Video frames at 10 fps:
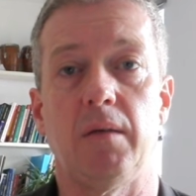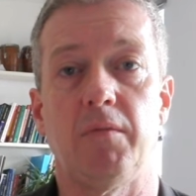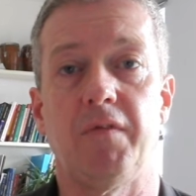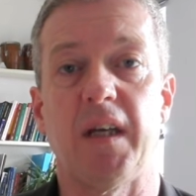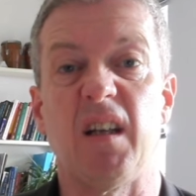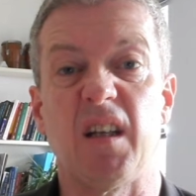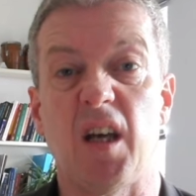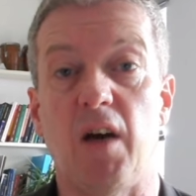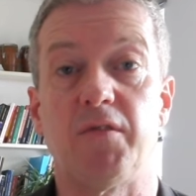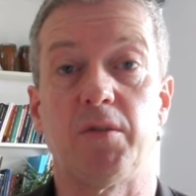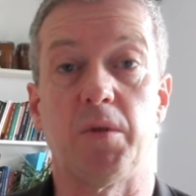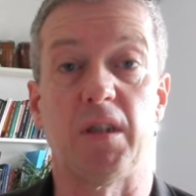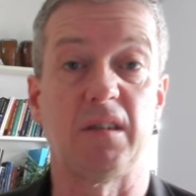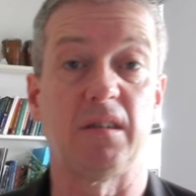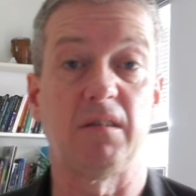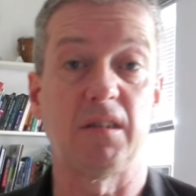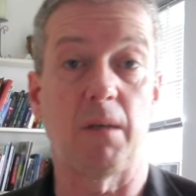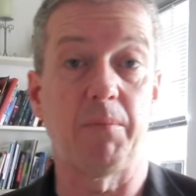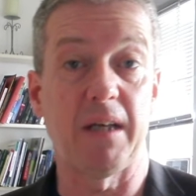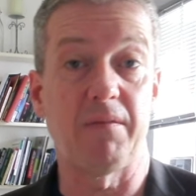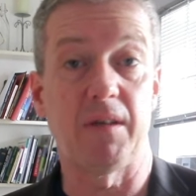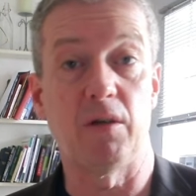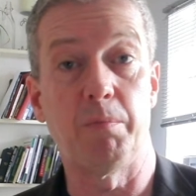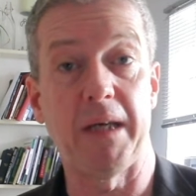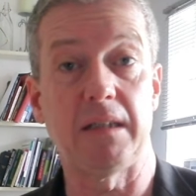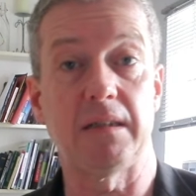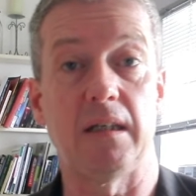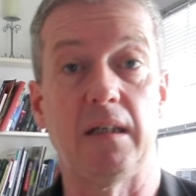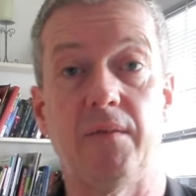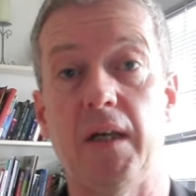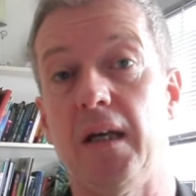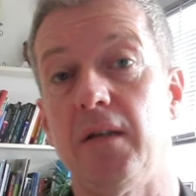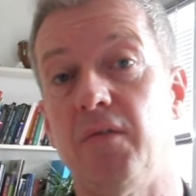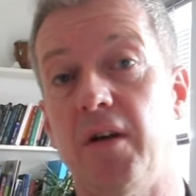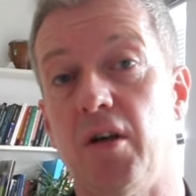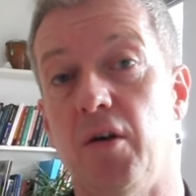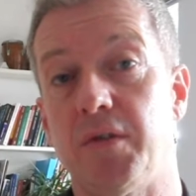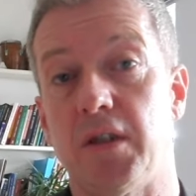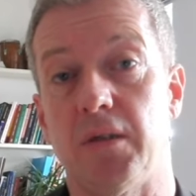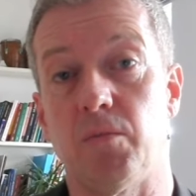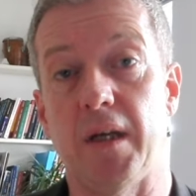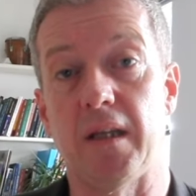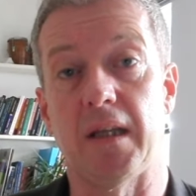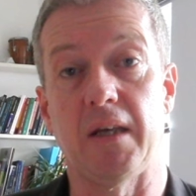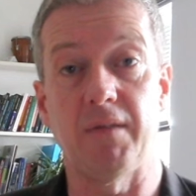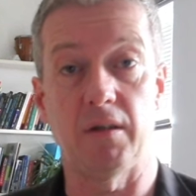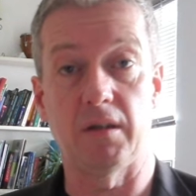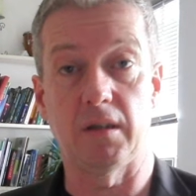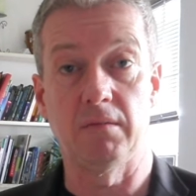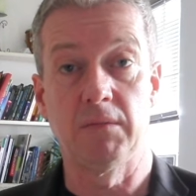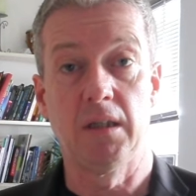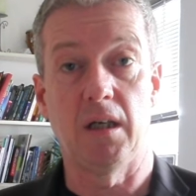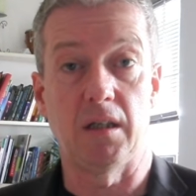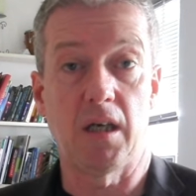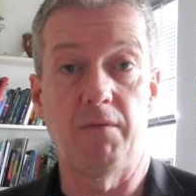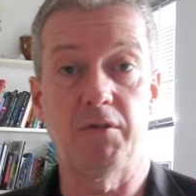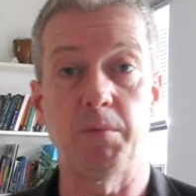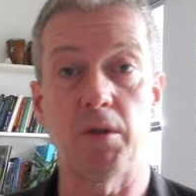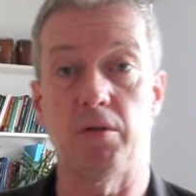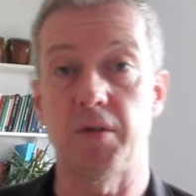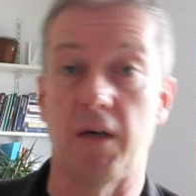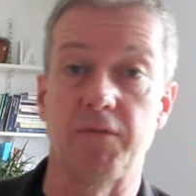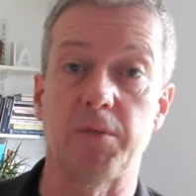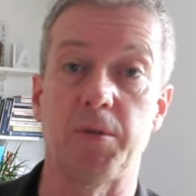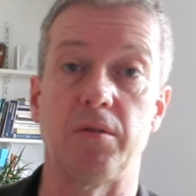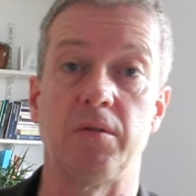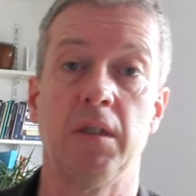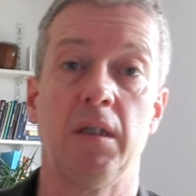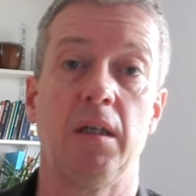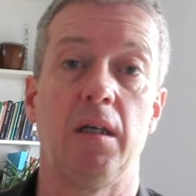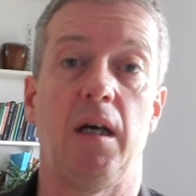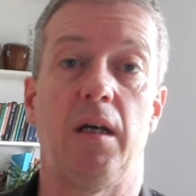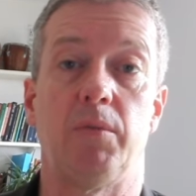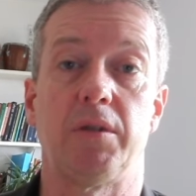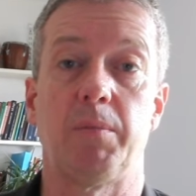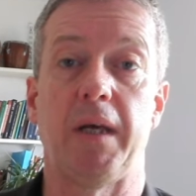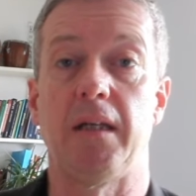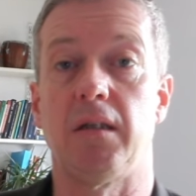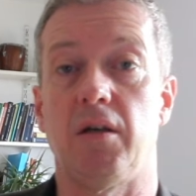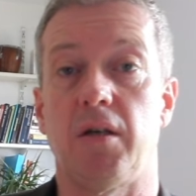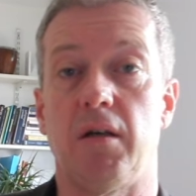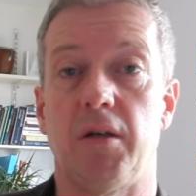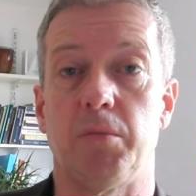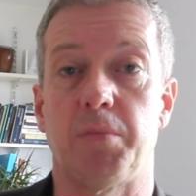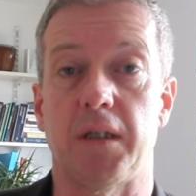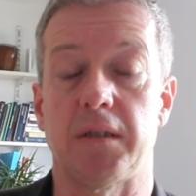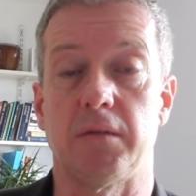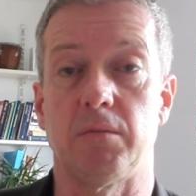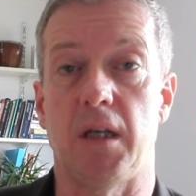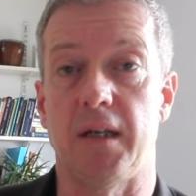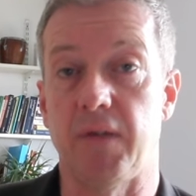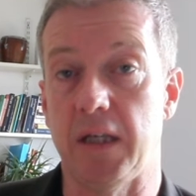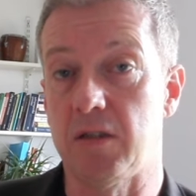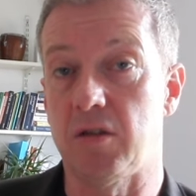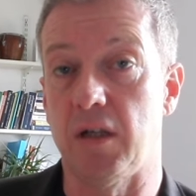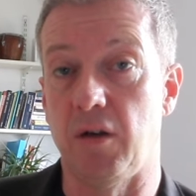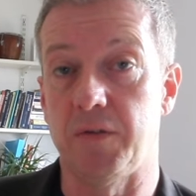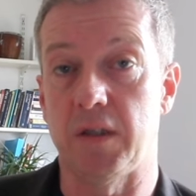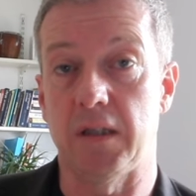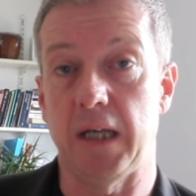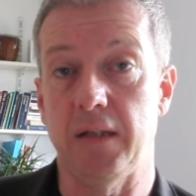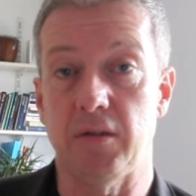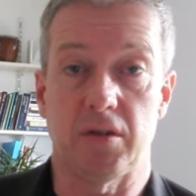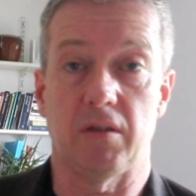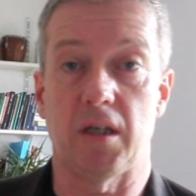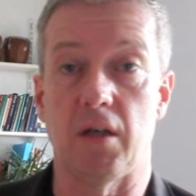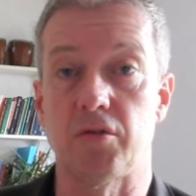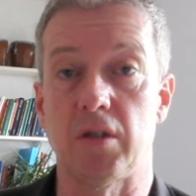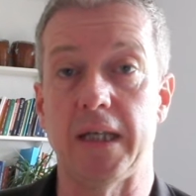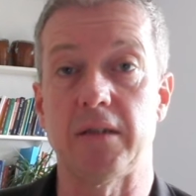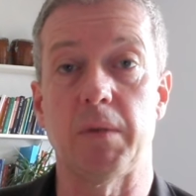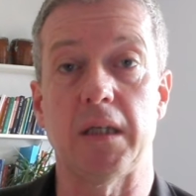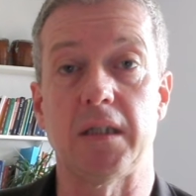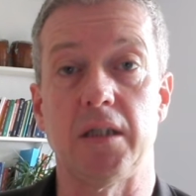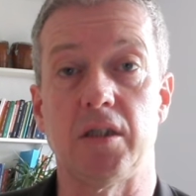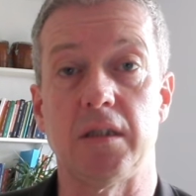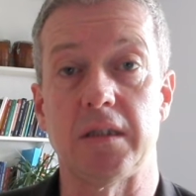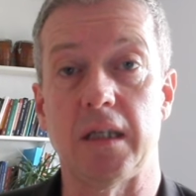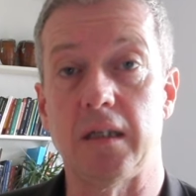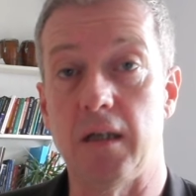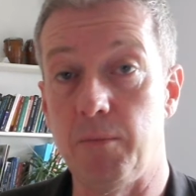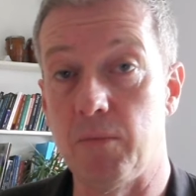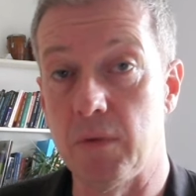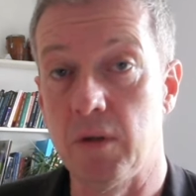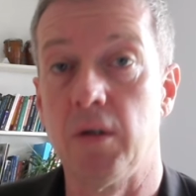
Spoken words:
feel uncomfortable and some that feel better, and very often whether they feel uncomfortable or comfortable will depend on our own personal life history often, and also the cultural expectations that come